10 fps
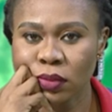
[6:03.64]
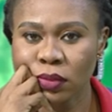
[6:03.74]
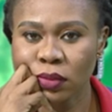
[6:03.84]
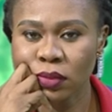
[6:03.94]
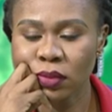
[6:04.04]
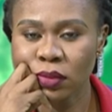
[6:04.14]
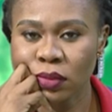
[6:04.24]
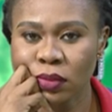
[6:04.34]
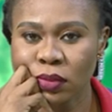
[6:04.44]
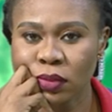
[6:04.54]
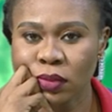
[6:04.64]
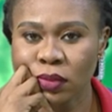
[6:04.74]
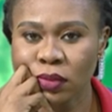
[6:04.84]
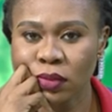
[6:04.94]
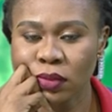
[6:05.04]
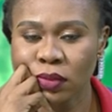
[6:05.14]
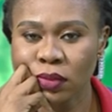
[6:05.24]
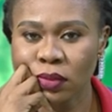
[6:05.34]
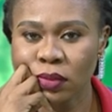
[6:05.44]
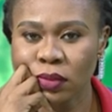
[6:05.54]

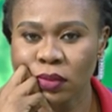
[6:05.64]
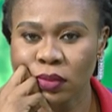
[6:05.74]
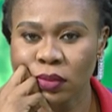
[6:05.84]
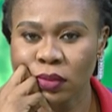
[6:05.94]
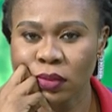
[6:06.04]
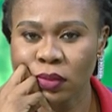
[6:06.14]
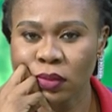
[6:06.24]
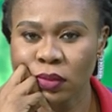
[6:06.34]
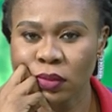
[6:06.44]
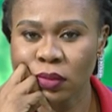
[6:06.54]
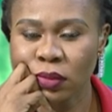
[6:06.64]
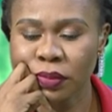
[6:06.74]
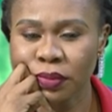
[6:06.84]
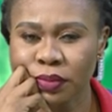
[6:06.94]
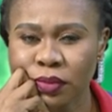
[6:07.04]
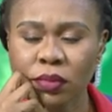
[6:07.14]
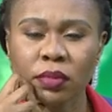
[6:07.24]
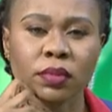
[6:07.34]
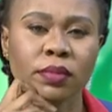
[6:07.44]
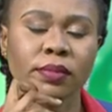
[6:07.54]

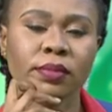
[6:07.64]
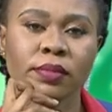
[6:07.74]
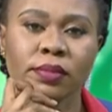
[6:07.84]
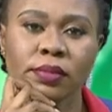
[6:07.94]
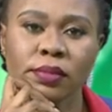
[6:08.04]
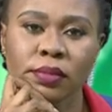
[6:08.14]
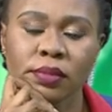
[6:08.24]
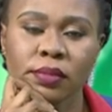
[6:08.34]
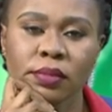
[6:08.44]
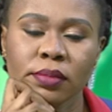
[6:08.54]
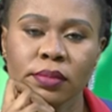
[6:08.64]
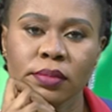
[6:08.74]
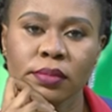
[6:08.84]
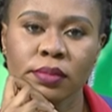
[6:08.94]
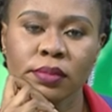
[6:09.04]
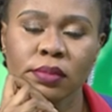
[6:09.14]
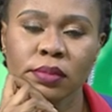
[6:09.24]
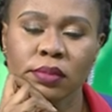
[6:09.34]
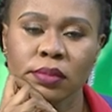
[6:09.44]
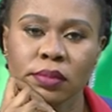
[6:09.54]

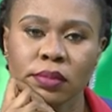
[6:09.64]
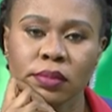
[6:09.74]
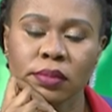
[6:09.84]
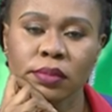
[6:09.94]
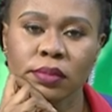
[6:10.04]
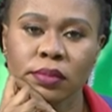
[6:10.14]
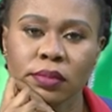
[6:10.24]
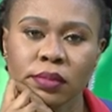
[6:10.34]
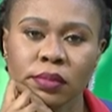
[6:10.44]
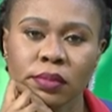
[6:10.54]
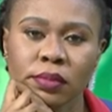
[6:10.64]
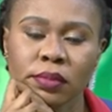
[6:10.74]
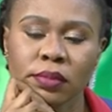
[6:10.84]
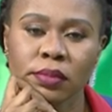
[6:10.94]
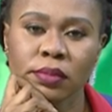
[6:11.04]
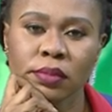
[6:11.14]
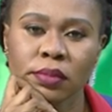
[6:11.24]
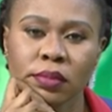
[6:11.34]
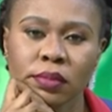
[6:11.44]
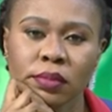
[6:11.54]
(not speaking)